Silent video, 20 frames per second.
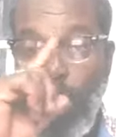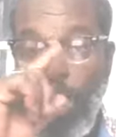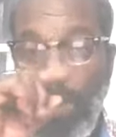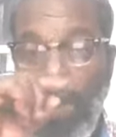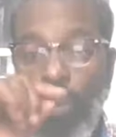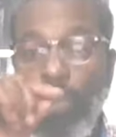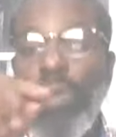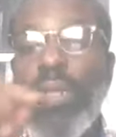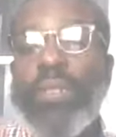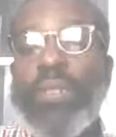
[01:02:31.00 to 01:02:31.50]

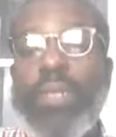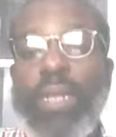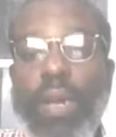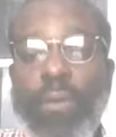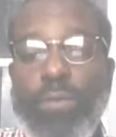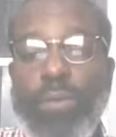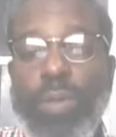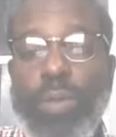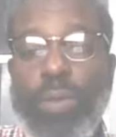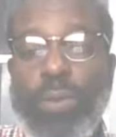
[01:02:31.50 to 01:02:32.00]
Wednesday
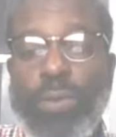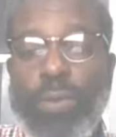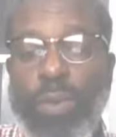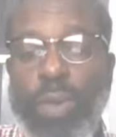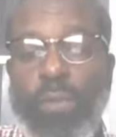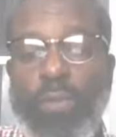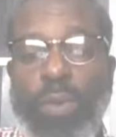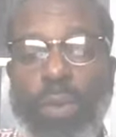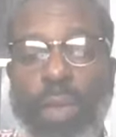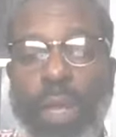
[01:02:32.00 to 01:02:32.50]
afternoon,
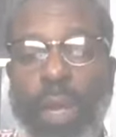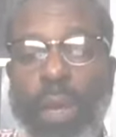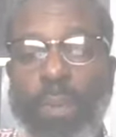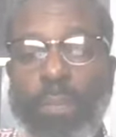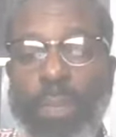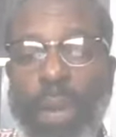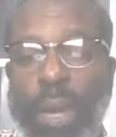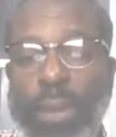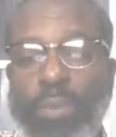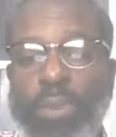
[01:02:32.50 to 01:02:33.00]
12 o'clock,
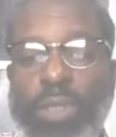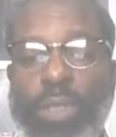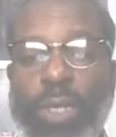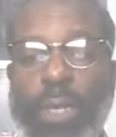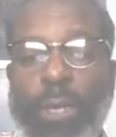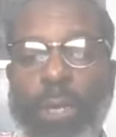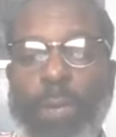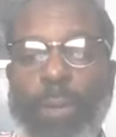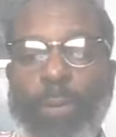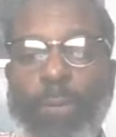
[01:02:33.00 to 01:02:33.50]
Bible
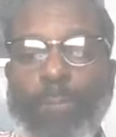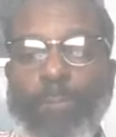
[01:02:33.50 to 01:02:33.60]
study.